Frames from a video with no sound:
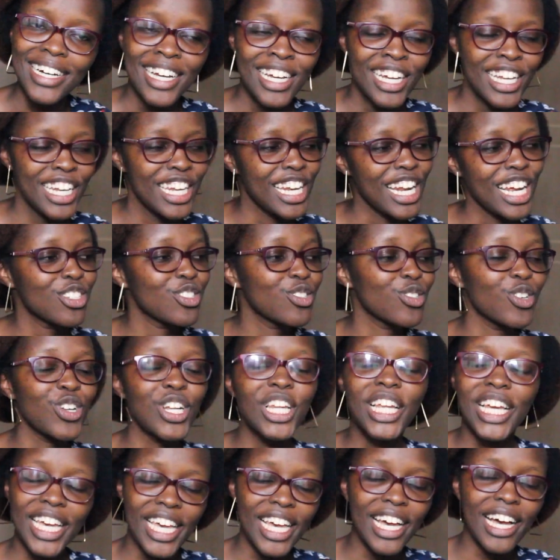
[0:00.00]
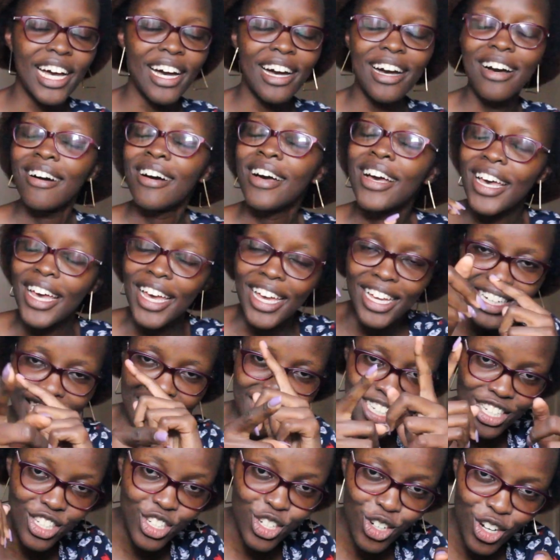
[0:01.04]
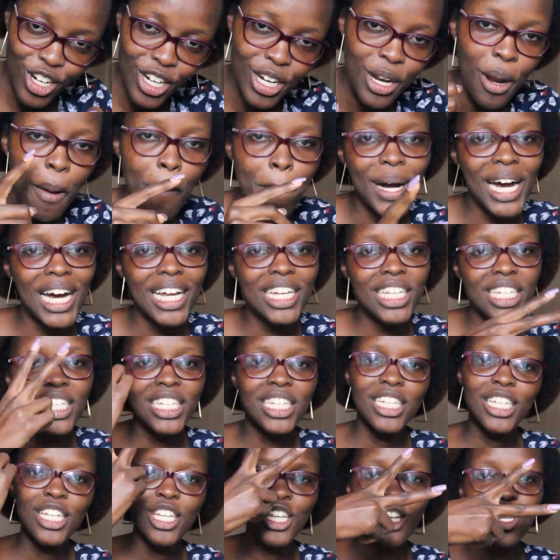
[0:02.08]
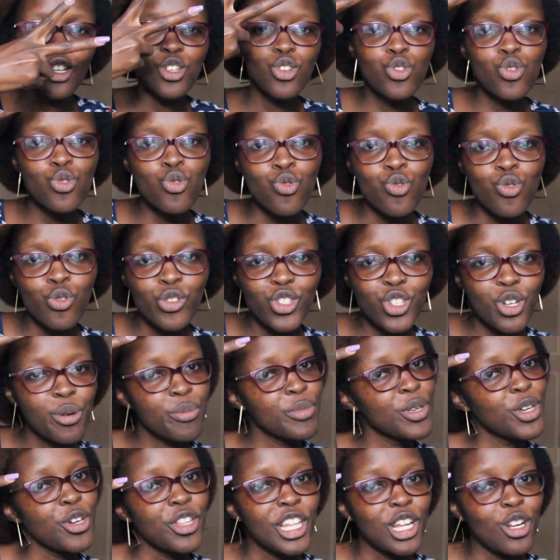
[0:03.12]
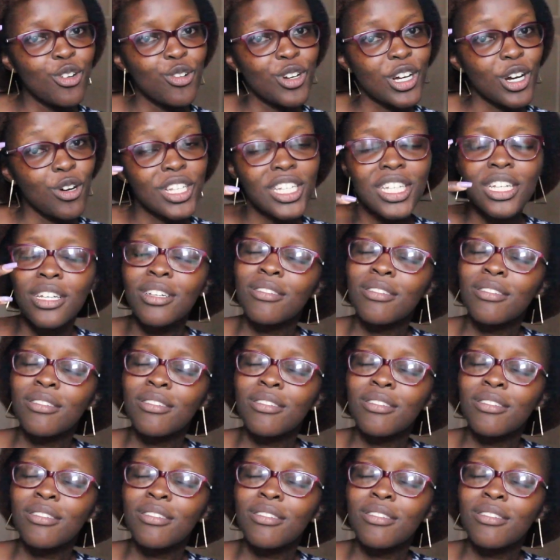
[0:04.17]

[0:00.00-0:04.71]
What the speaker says: Natural Hair Edition Part 2. So be on the lookout.